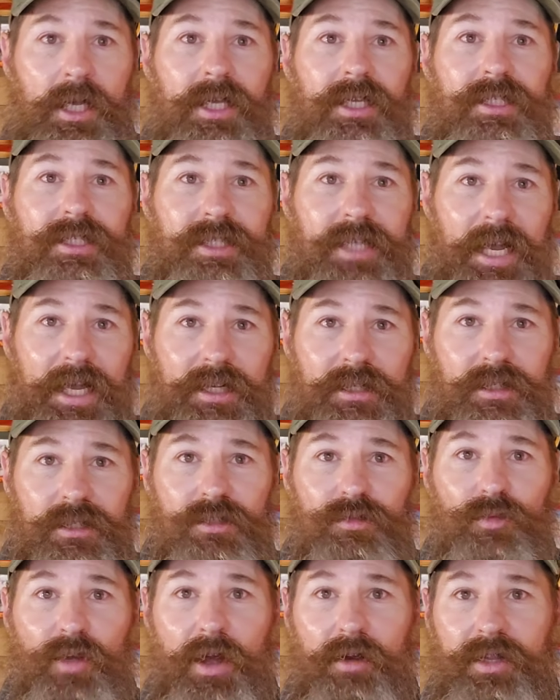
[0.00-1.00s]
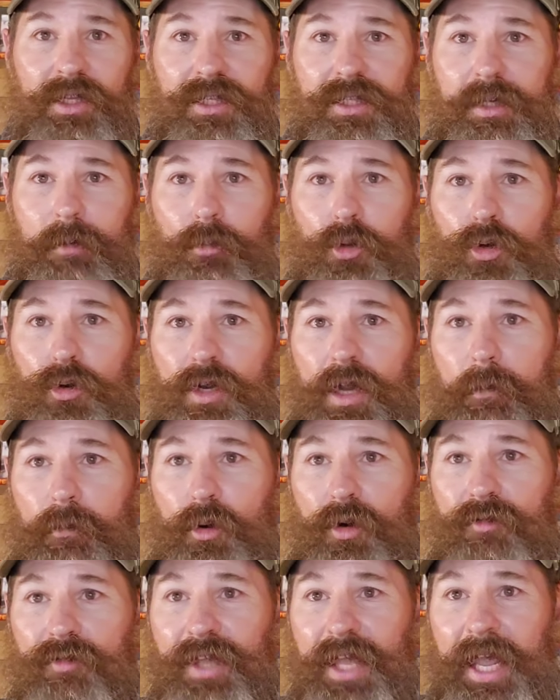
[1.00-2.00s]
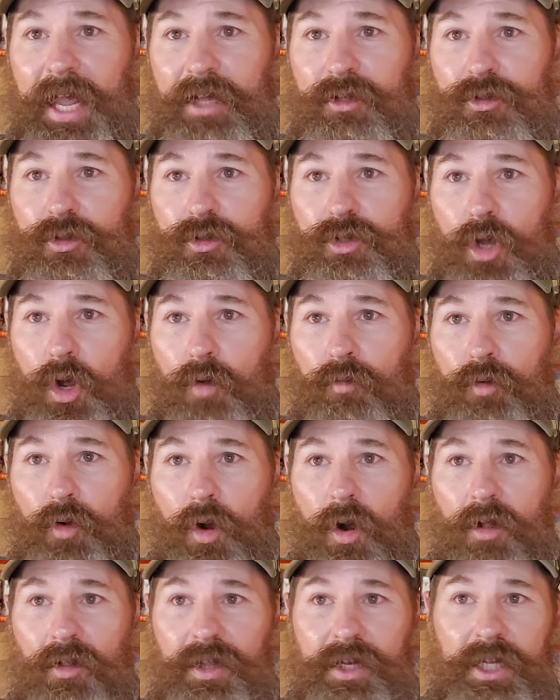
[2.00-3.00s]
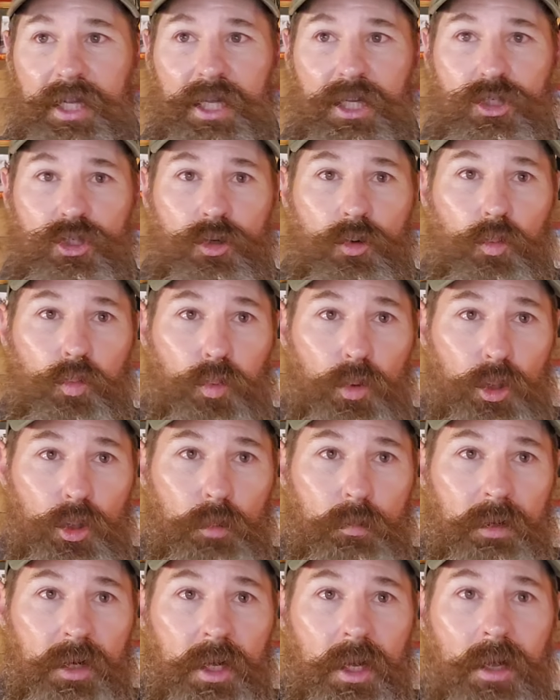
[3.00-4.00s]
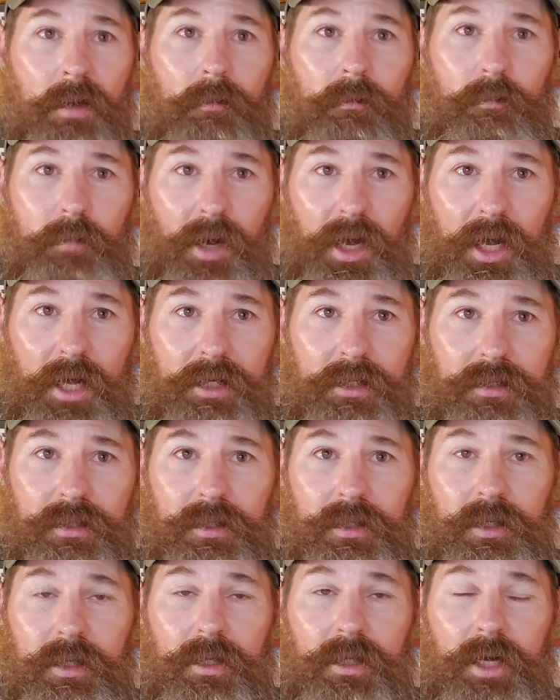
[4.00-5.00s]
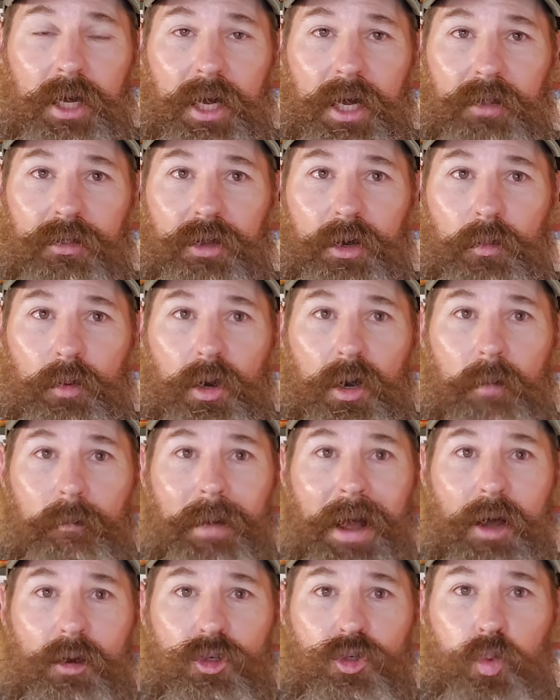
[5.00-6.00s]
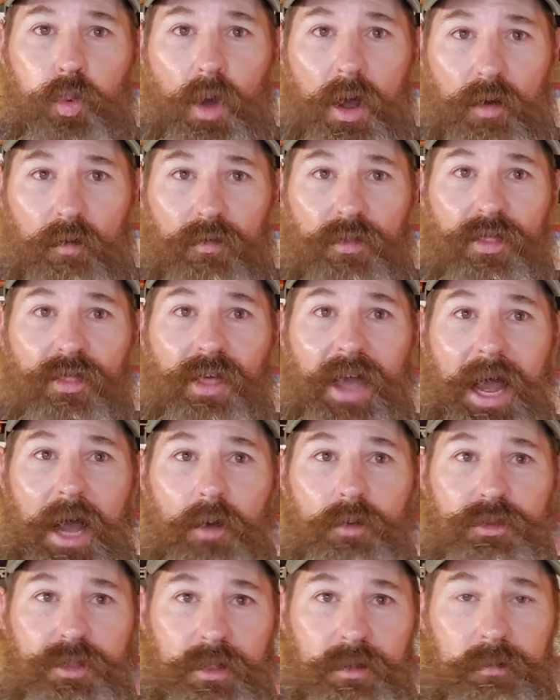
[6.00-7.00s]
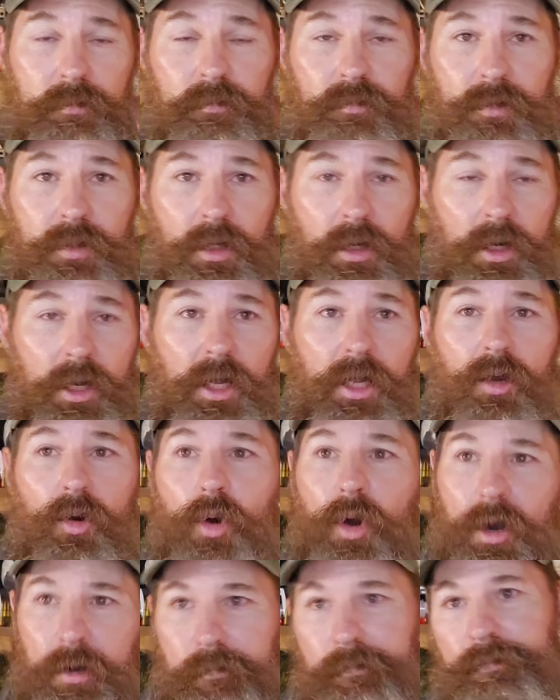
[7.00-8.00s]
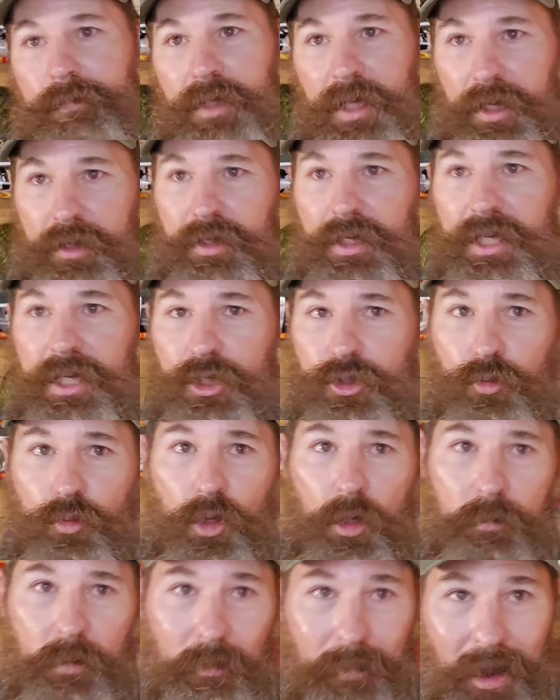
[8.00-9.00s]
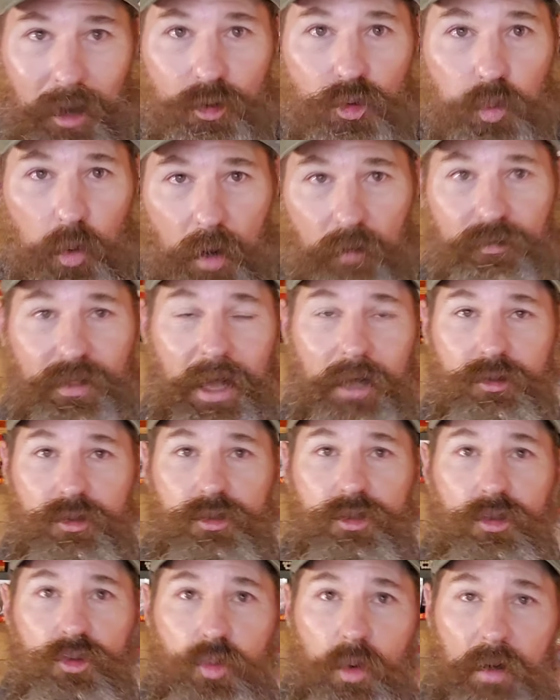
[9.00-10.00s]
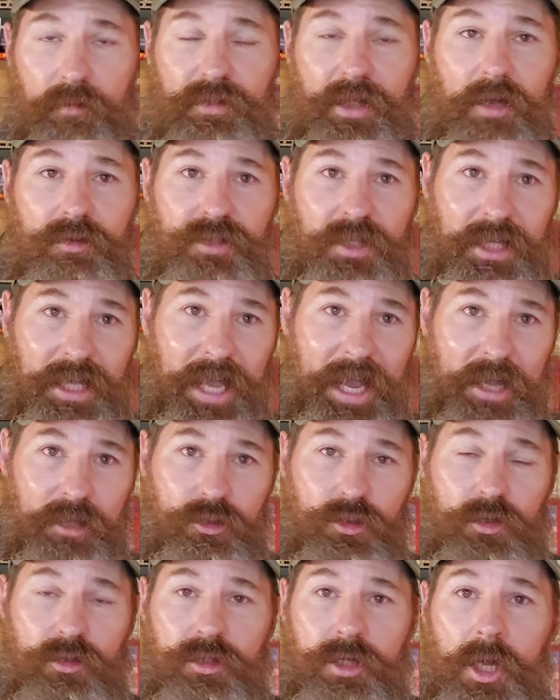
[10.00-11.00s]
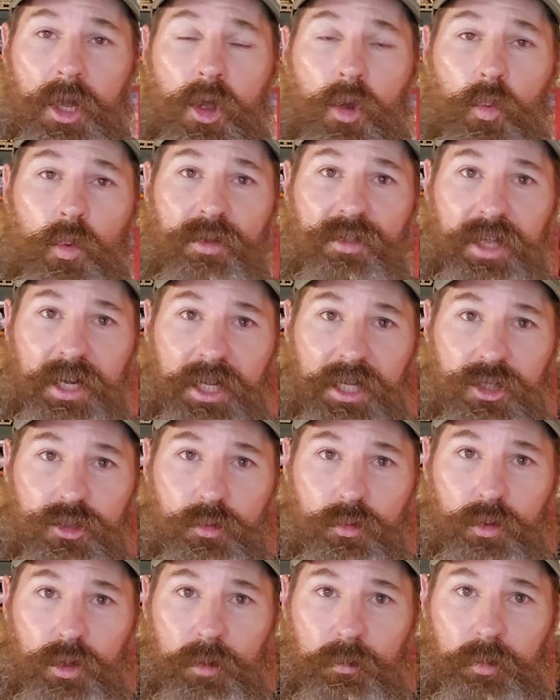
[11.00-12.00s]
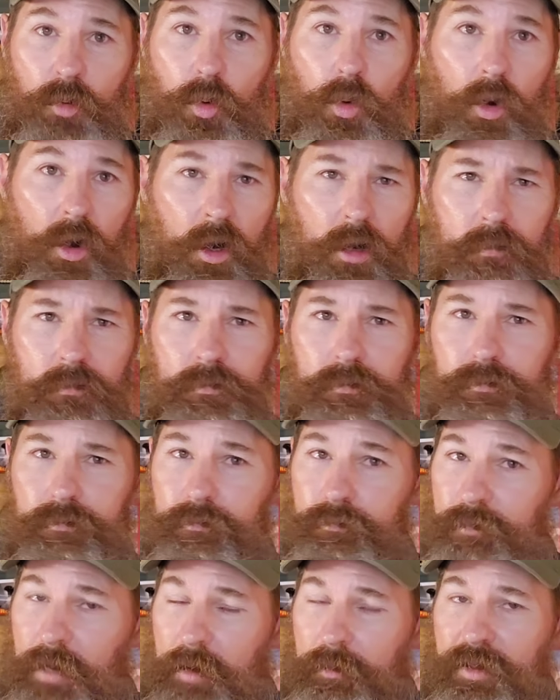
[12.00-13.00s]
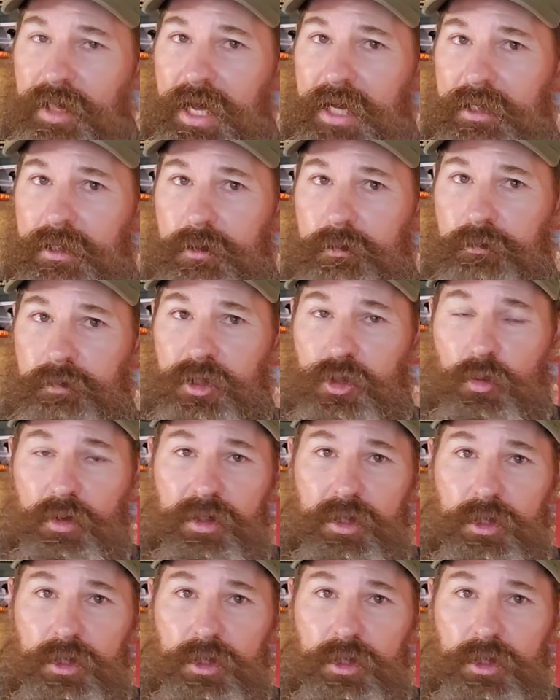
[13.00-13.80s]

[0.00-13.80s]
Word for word: Scientists found a similar number of cancers overall in each group, but uh, there were about 12,000. Uh, or in each group, about 12,000. So 12,000 cancers within each group, or maybe that's between the